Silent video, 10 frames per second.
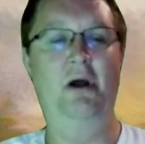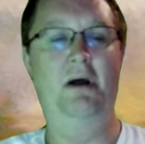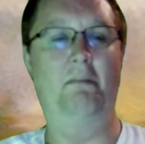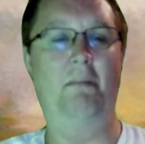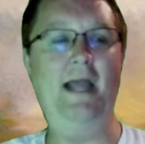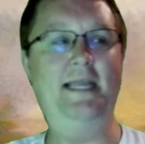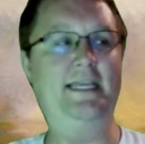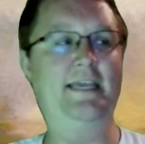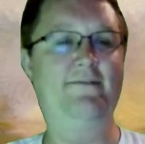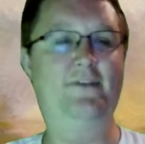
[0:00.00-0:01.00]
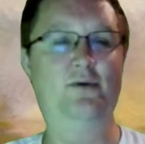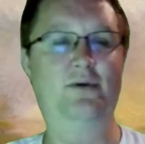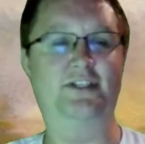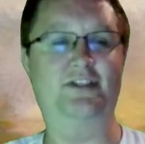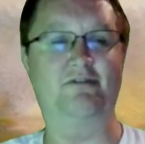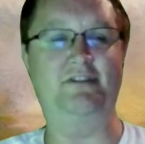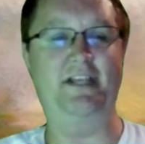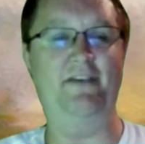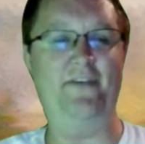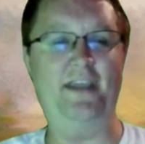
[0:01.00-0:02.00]
might give you a
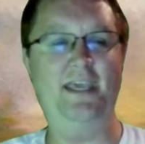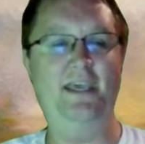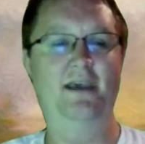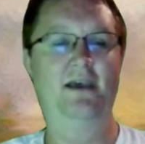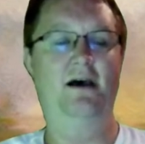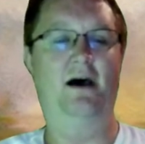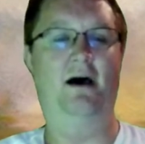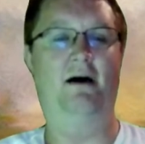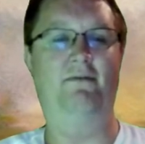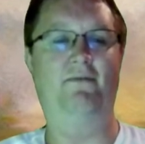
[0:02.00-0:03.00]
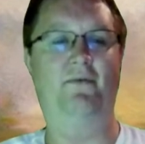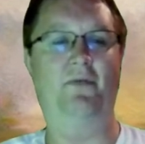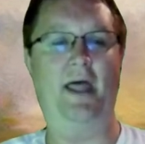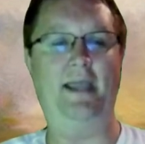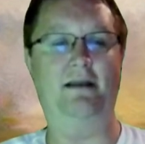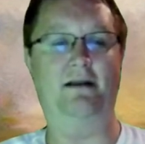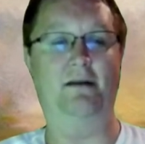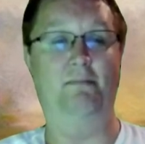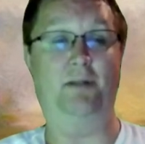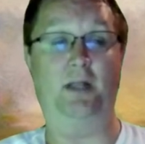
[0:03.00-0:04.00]
certificate of like
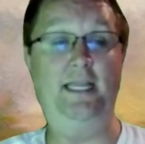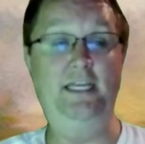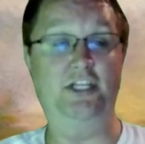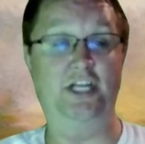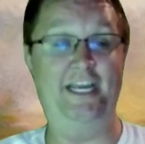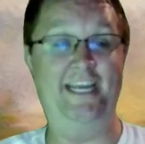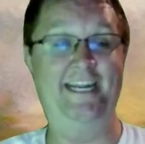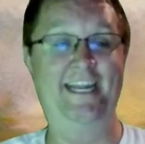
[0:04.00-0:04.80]
completion